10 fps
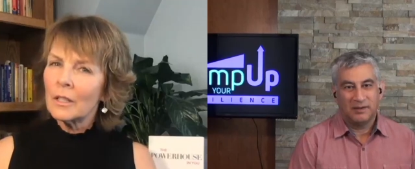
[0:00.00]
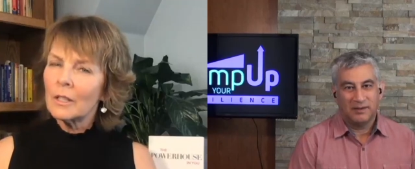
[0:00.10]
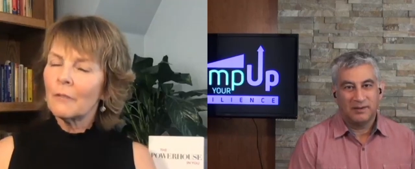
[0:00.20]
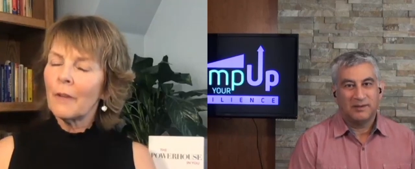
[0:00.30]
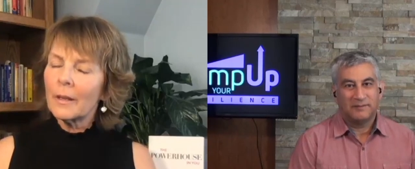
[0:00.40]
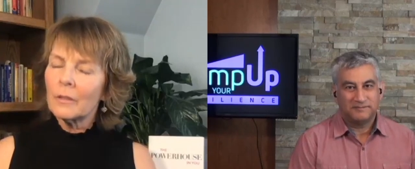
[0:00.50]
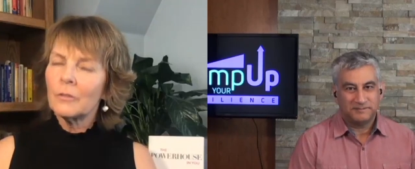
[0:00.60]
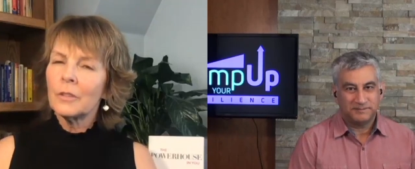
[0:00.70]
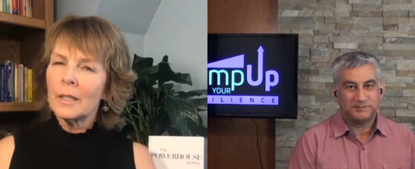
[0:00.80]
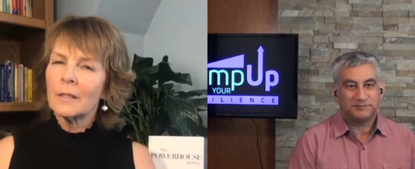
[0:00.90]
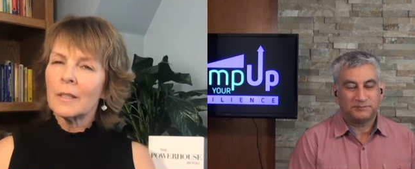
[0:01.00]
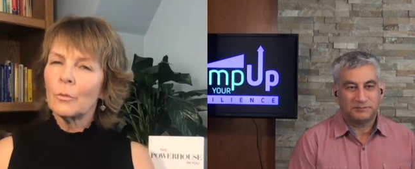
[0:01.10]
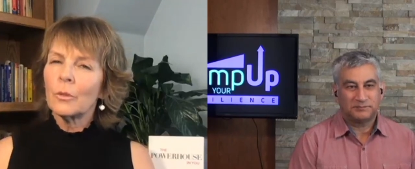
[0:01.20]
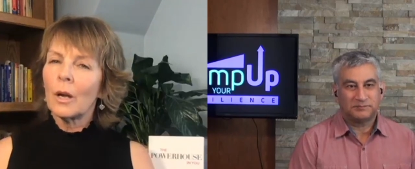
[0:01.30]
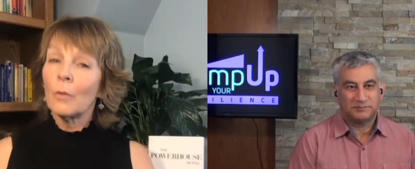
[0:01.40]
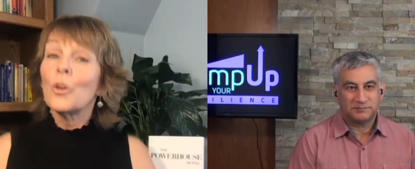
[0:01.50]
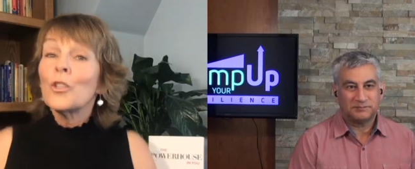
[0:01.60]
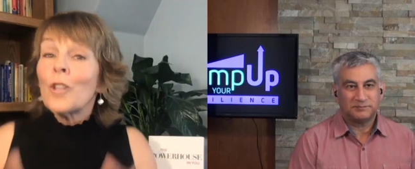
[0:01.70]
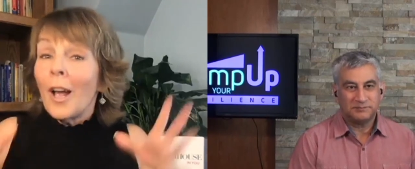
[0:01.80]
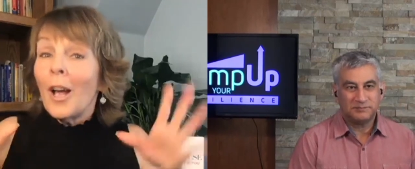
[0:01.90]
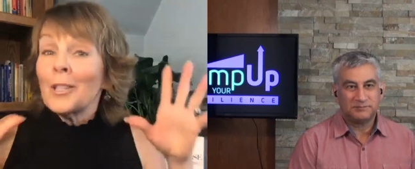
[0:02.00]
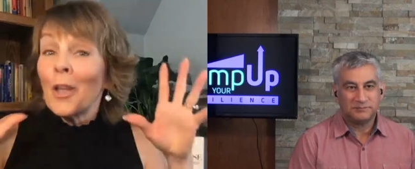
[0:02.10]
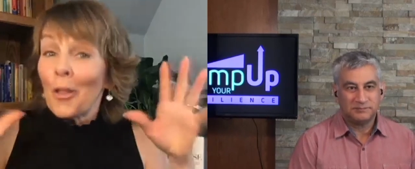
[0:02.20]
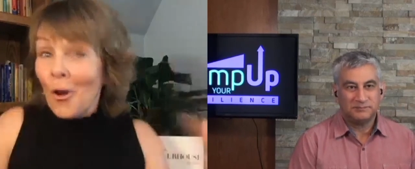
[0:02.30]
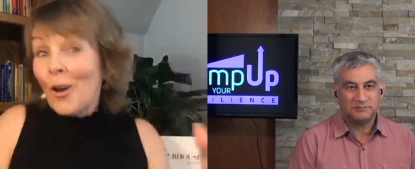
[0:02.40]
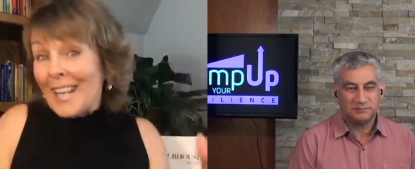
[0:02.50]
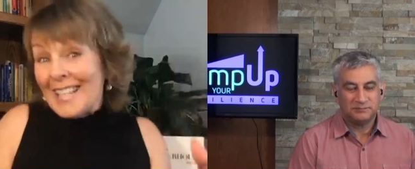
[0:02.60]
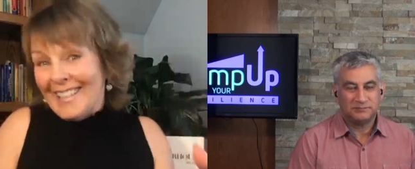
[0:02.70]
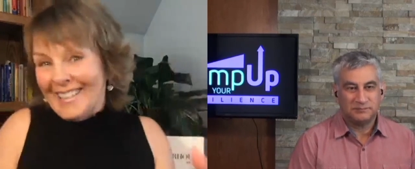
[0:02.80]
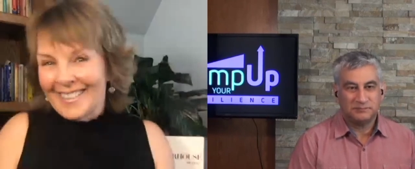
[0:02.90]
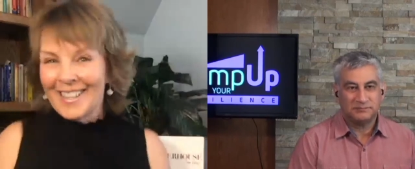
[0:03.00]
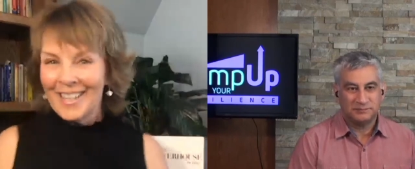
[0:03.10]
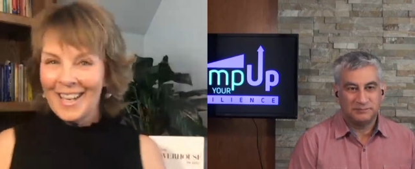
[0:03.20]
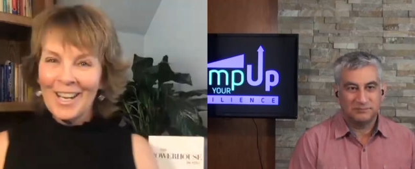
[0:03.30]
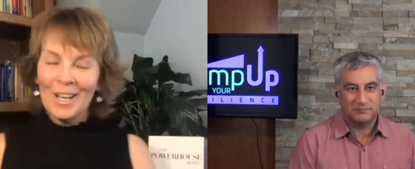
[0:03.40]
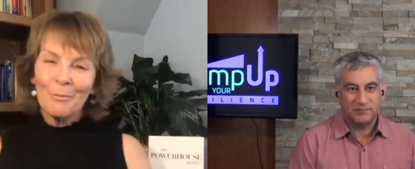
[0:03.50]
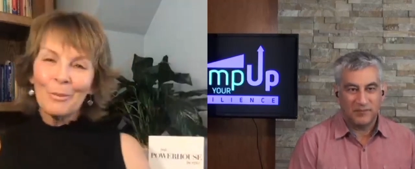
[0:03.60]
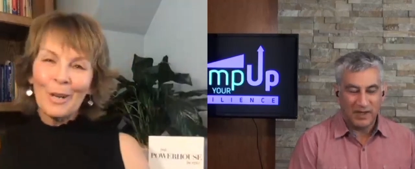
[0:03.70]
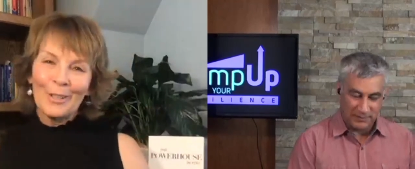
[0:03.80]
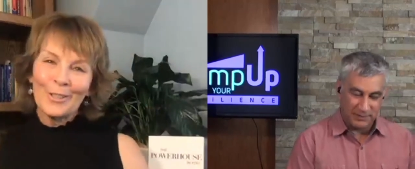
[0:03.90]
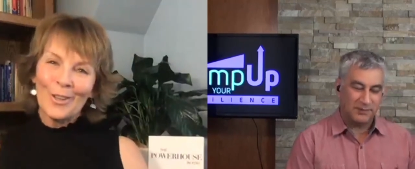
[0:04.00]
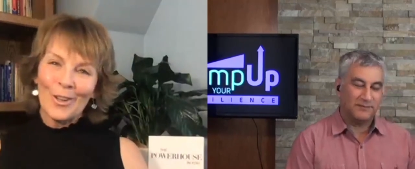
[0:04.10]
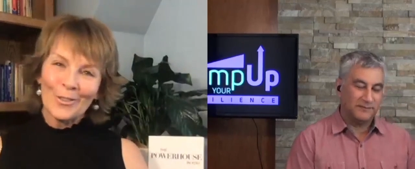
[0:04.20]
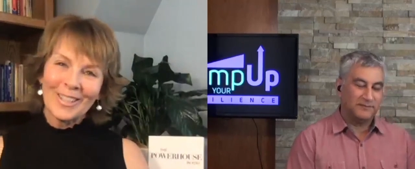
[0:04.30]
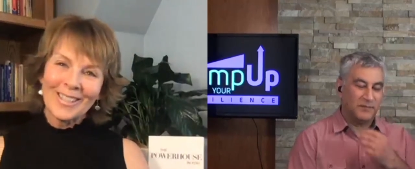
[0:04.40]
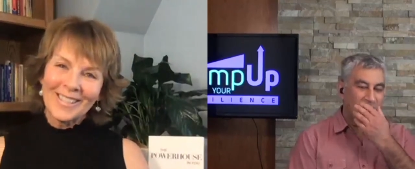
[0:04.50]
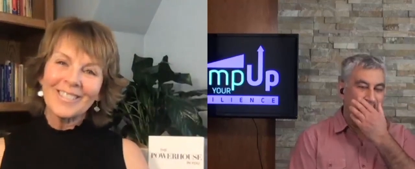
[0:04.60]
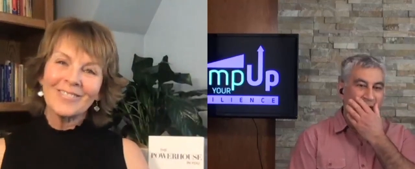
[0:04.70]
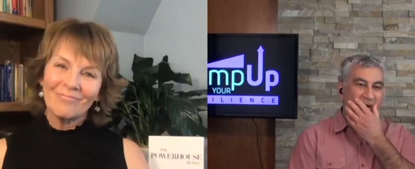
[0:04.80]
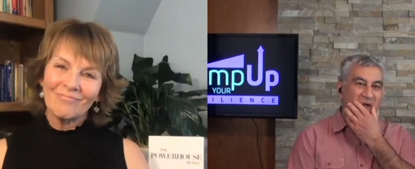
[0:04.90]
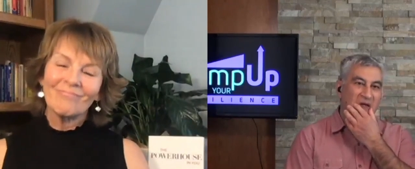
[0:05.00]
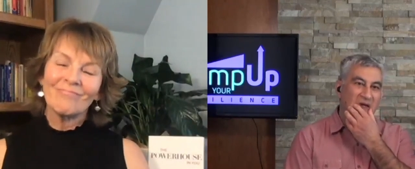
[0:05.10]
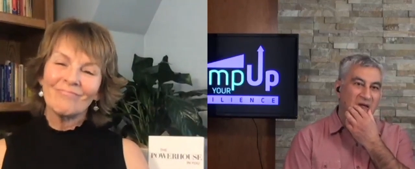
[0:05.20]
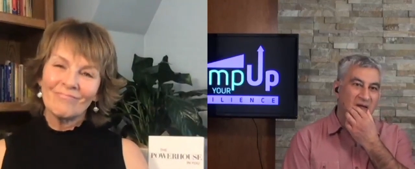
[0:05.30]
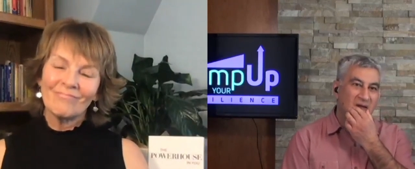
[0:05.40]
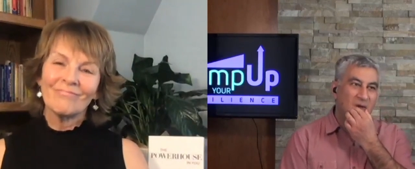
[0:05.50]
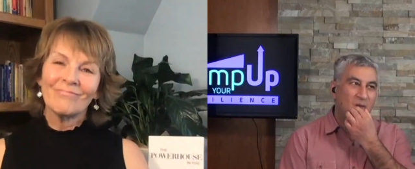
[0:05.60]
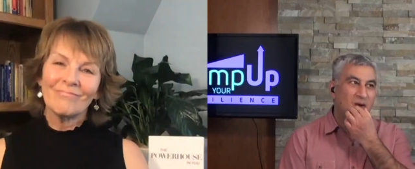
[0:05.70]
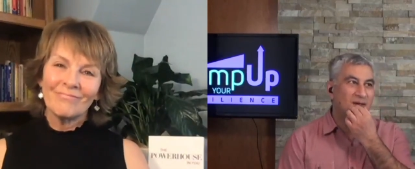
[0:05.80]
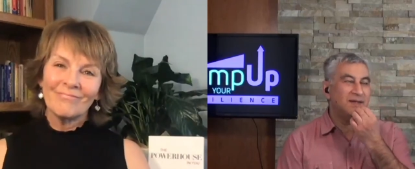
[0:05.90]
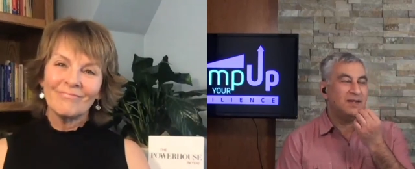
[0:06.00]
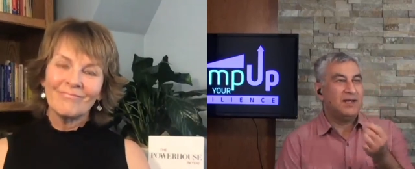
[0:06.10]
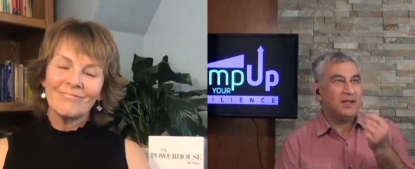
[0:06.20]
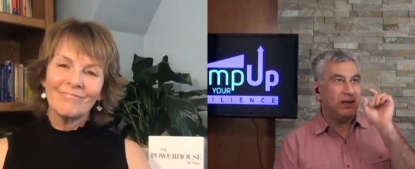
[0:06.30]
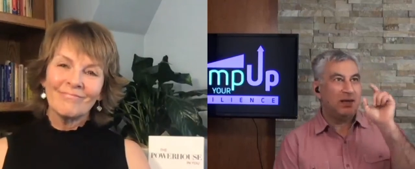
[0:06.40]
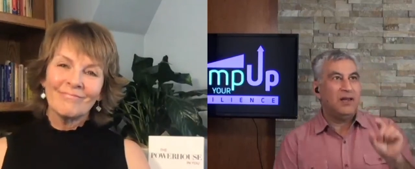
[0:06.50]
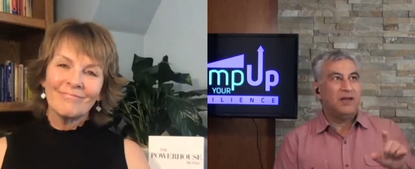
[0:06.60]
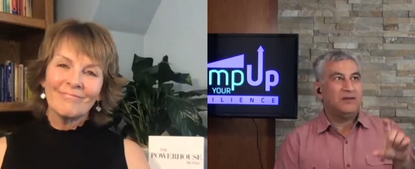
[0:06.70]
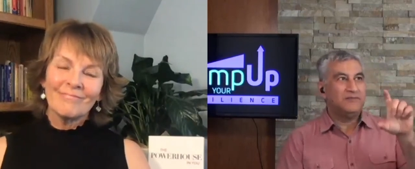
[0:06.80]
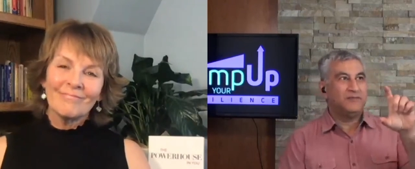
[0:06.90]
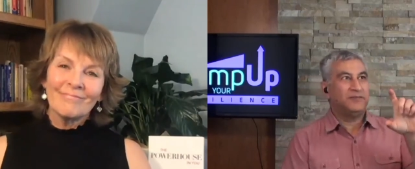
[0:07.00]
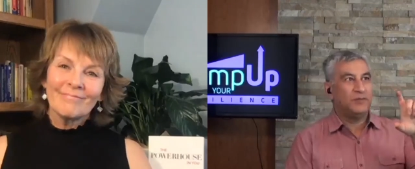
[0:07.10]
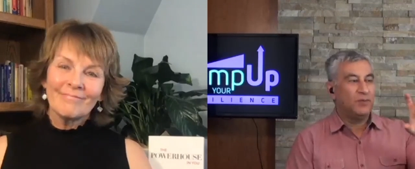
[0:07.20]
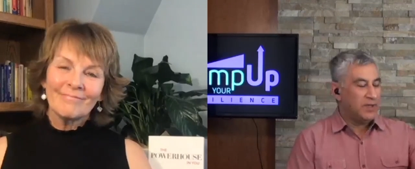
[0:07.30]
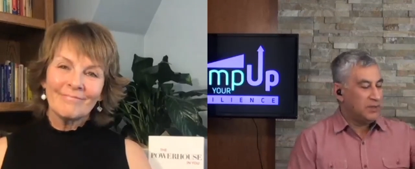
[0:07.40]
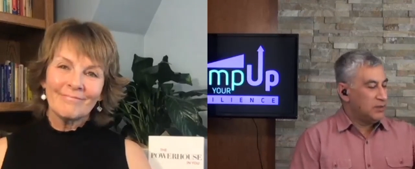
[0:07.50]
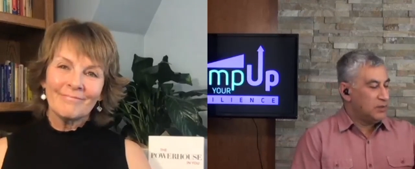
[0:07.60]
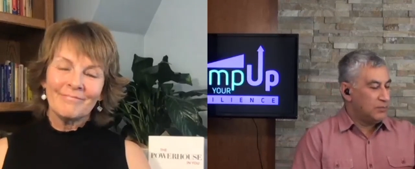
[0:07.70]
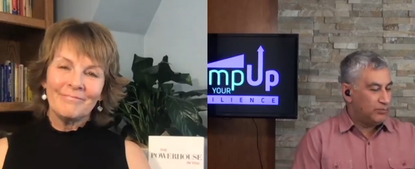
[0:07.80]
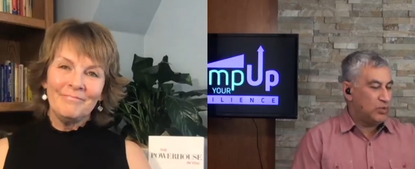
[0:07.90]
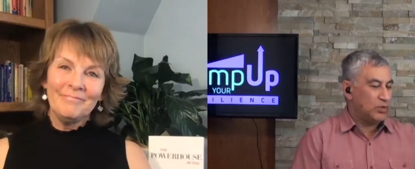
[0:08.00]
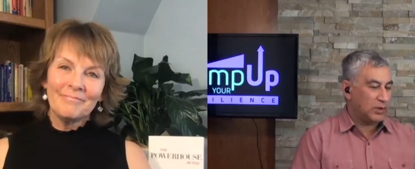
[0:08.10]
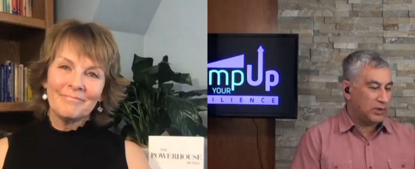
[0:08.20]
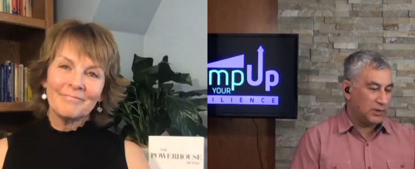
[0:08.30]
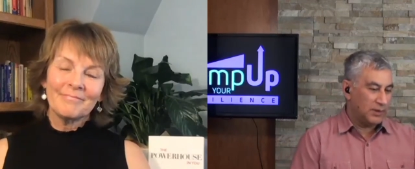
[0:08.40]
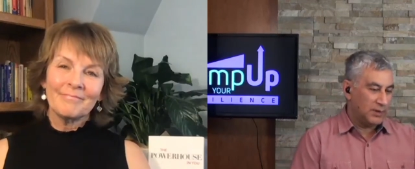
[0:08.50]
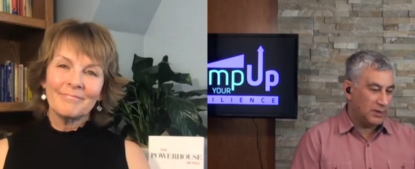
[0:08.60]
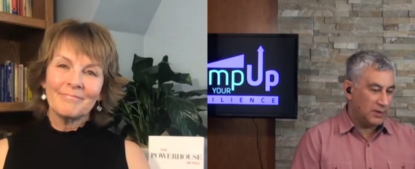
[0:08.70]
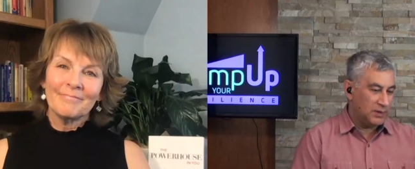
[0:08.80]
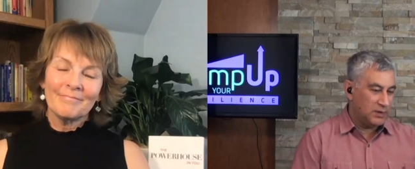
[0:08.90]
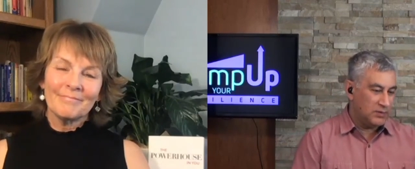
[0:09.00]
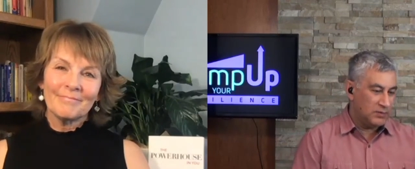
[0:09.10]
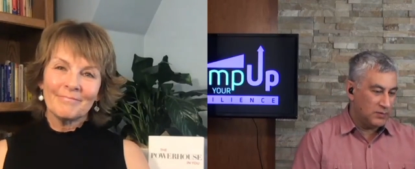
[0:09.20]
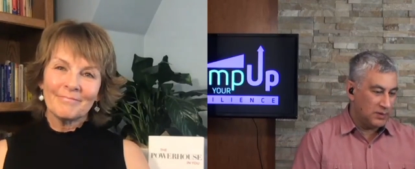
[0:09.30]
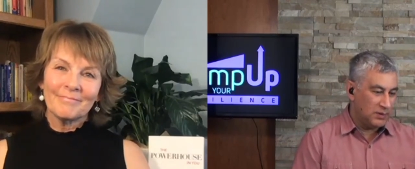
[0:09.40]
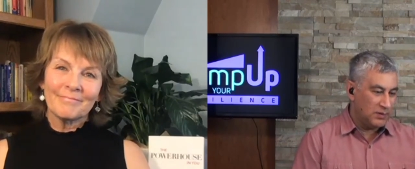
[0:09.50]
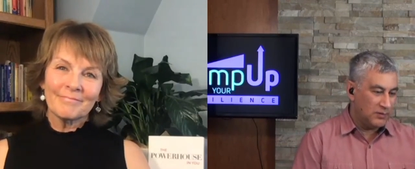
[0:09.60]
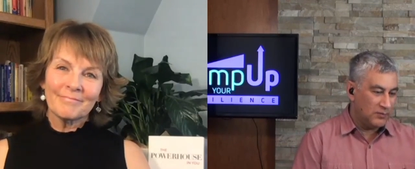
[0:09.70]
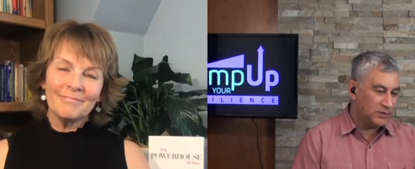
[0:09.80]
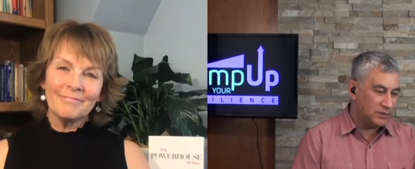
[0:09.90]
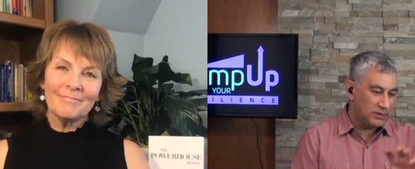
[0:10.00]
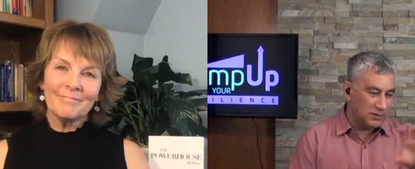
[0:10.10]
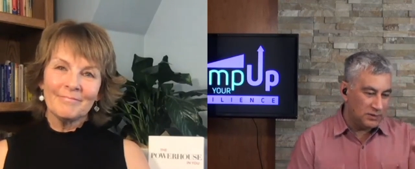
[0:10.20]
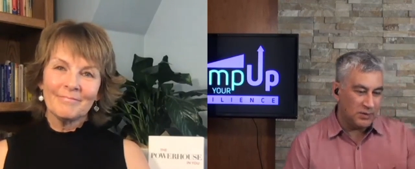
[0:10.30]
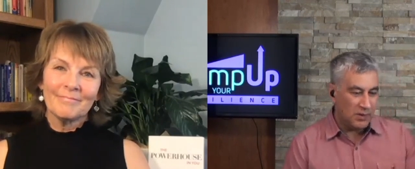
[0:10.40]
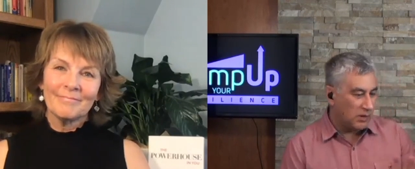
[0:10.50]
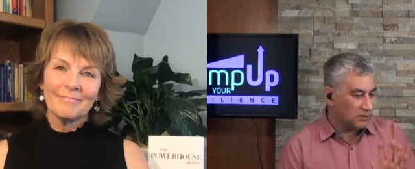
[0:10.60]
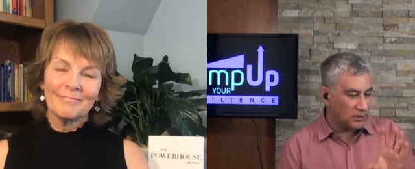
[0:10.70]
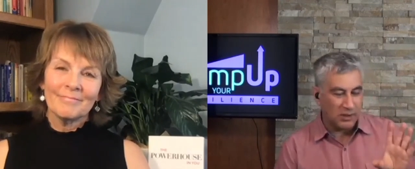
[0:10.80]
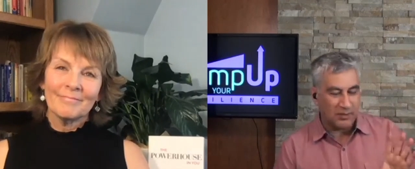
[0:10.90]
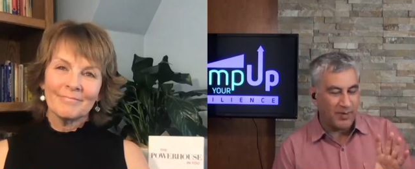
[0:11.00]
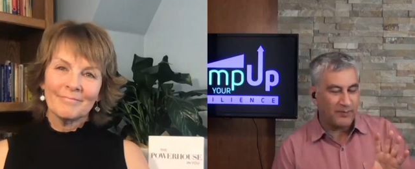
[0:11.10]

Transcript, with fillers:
Speaker 1: as effectively as I, w- I wish, as I thought I did uh, prior yeah. to this.
Speaker 2: Well, I, I, I love the way your book, you you know, which all talk about